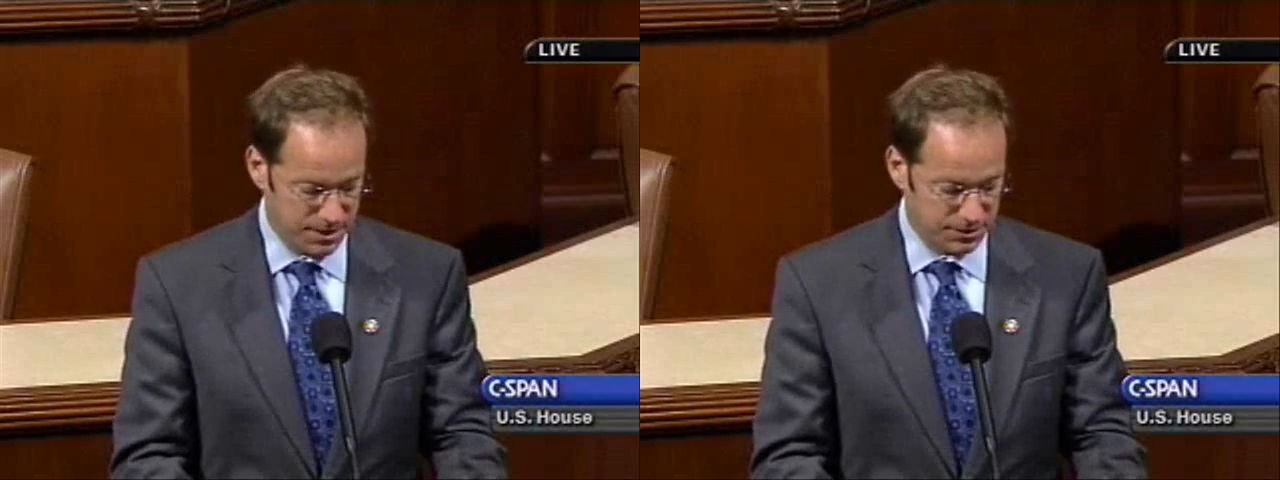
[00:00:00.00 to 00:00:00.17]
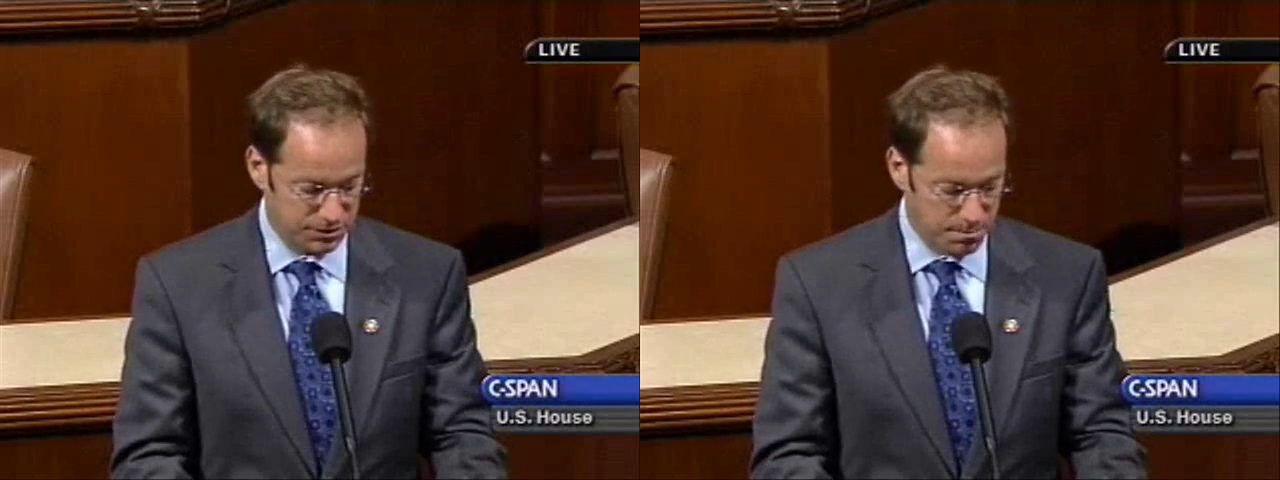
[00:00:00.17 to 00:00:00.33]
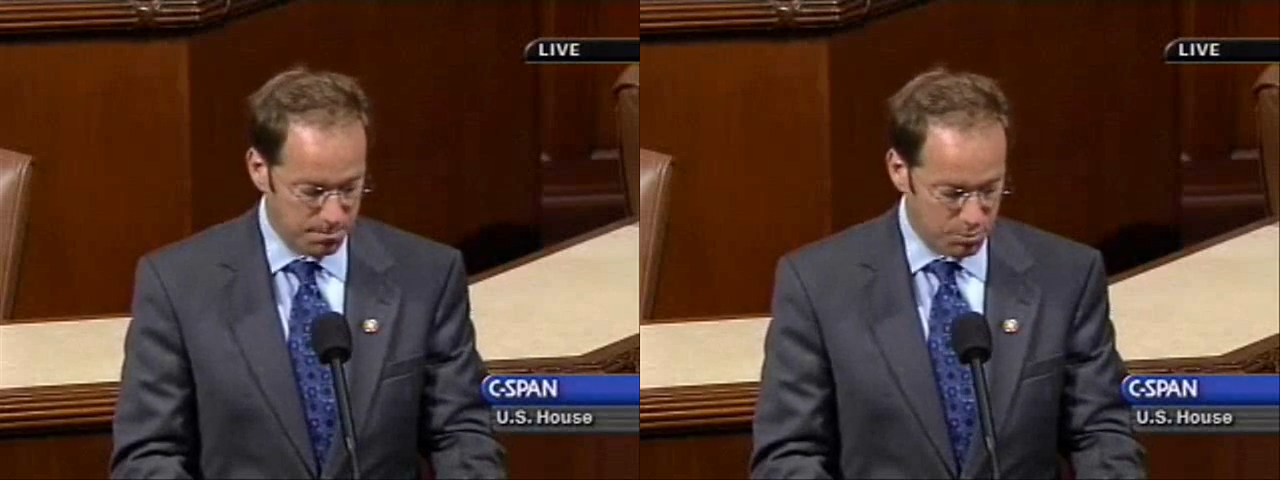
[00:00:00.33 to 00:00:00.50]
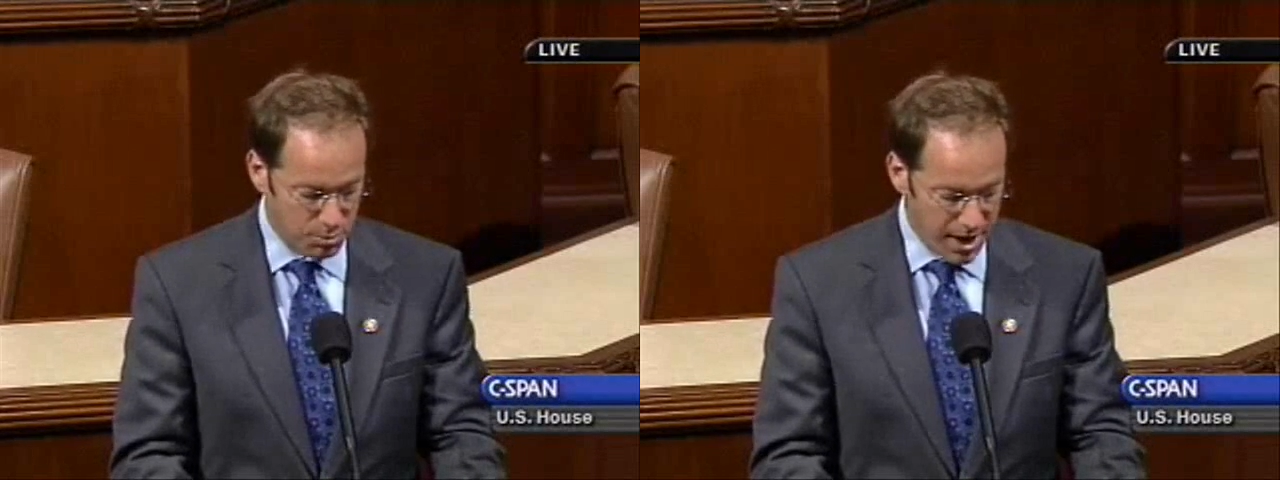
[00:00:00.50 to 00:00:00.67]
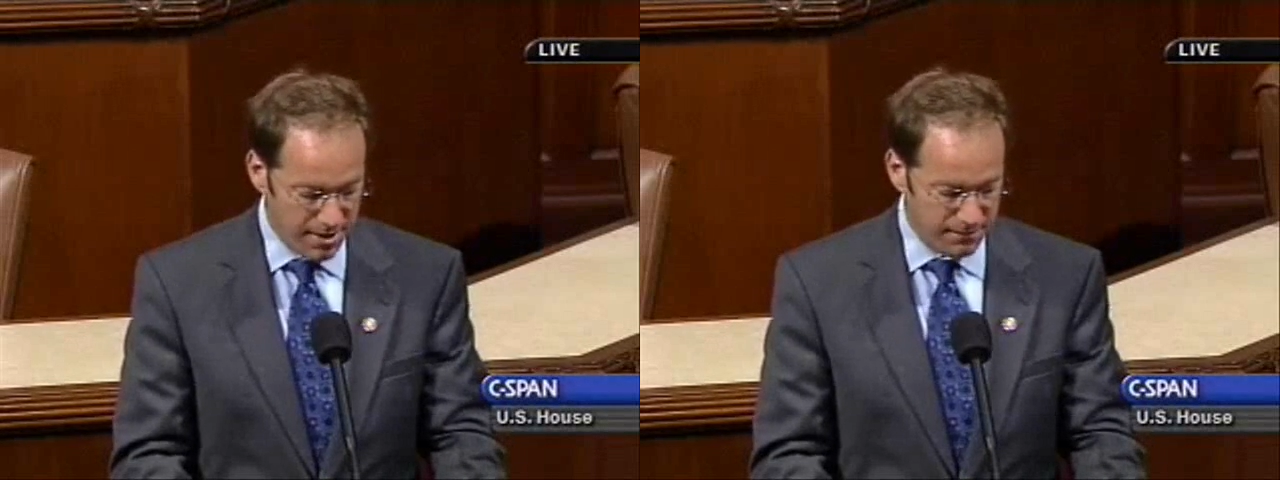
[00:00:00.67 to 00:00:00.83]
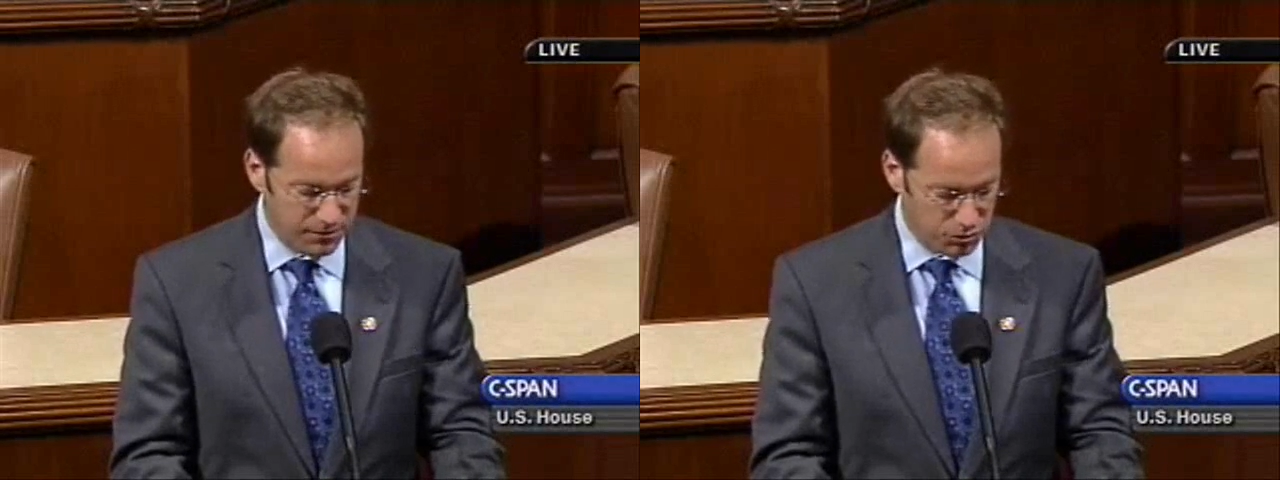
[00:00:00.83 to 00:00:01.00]
this
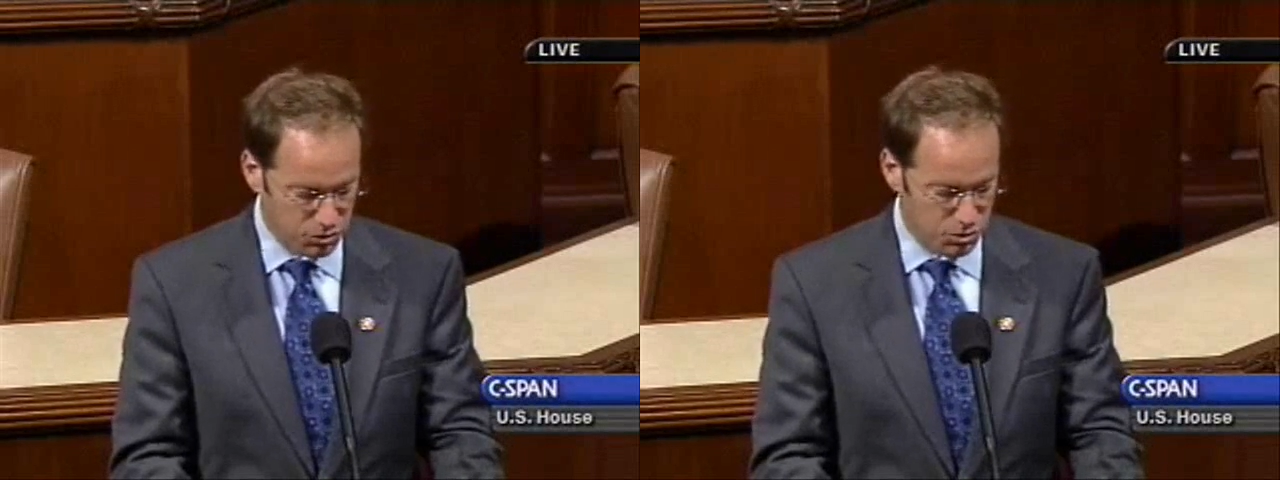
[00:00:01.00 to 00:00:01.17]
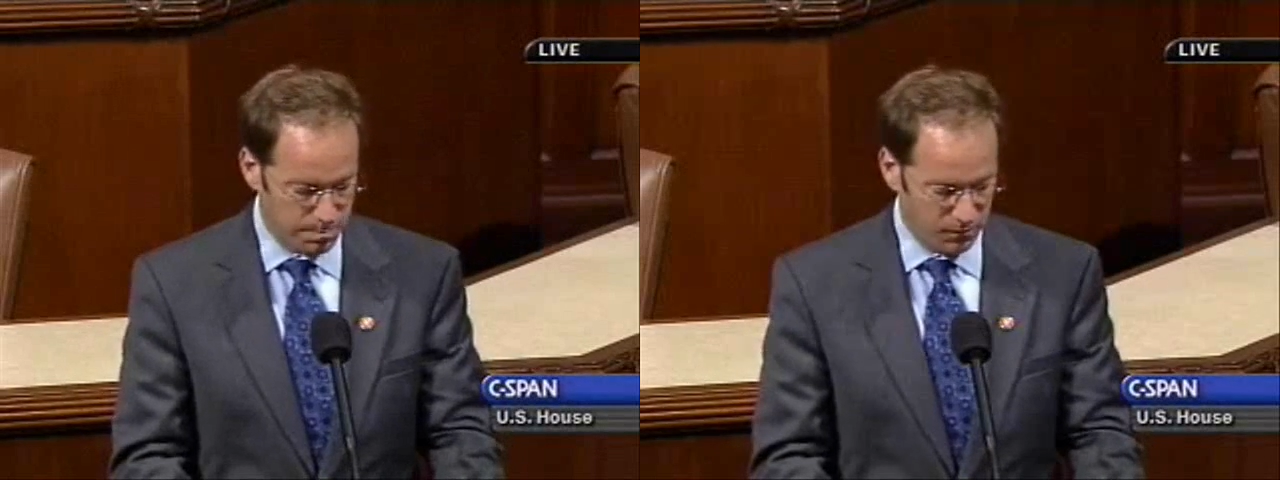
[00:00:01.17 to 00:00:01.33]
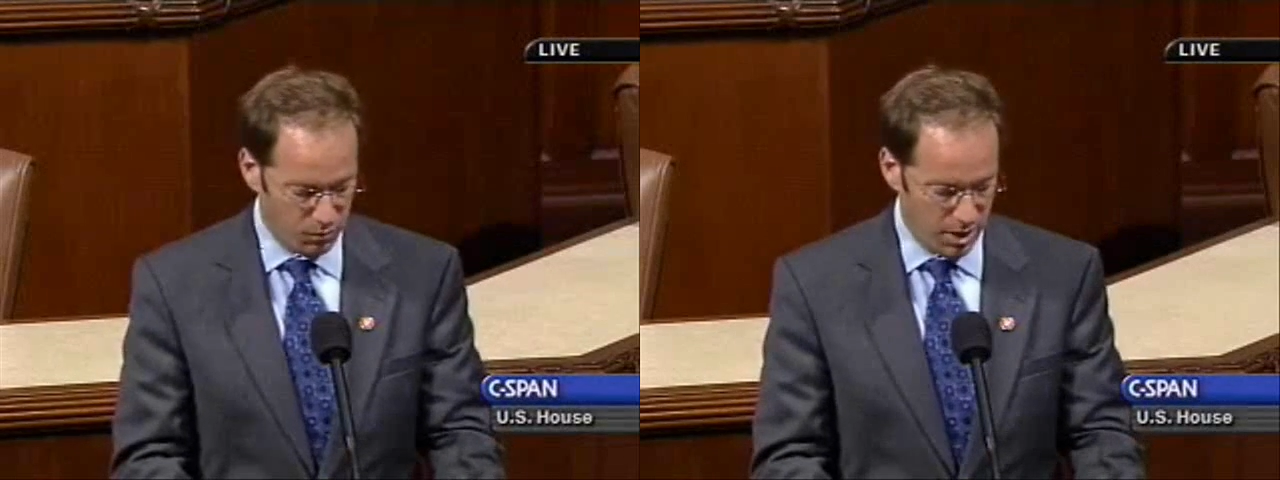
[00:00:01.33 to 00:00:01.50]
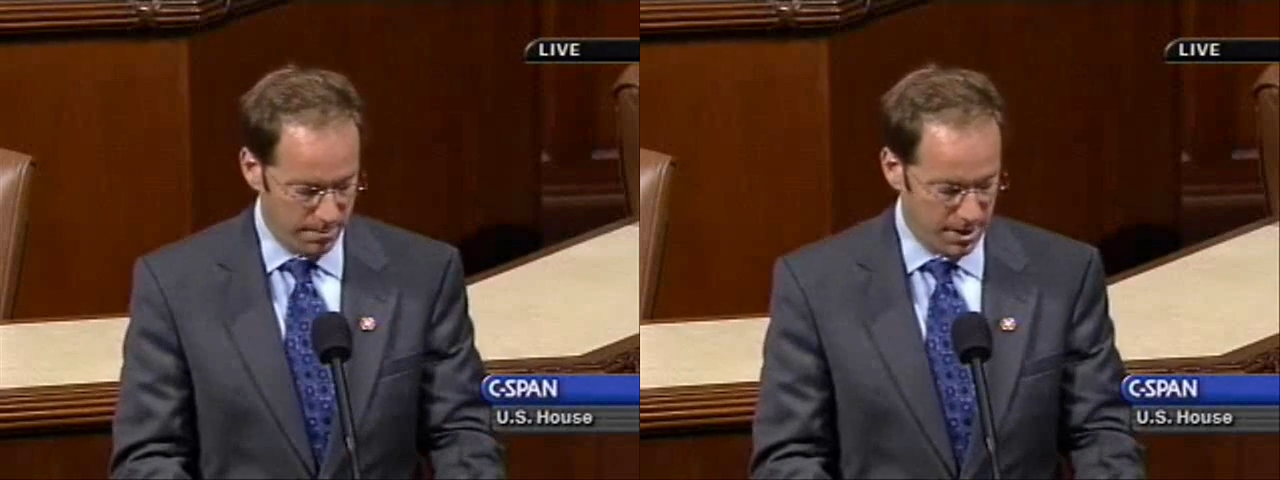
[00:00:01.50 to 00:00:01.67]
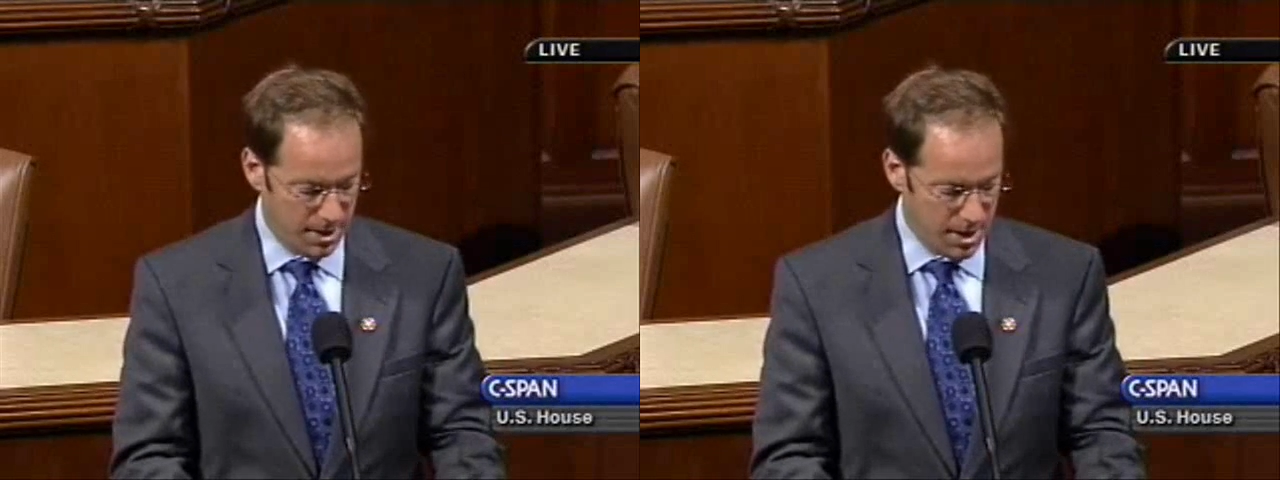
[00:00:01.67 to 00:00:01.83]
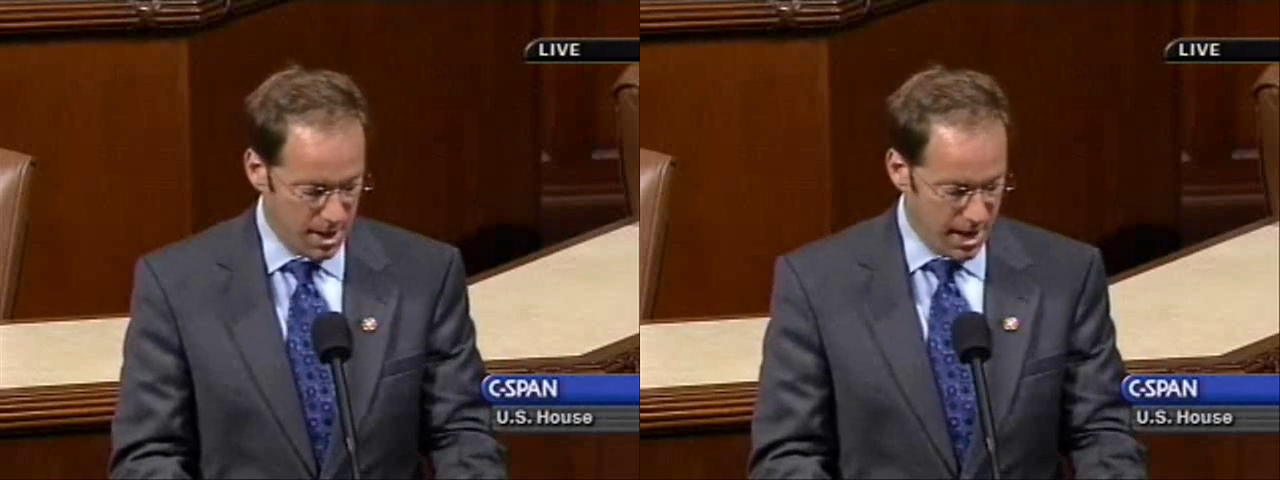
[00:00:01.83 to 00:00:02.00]
brave group of women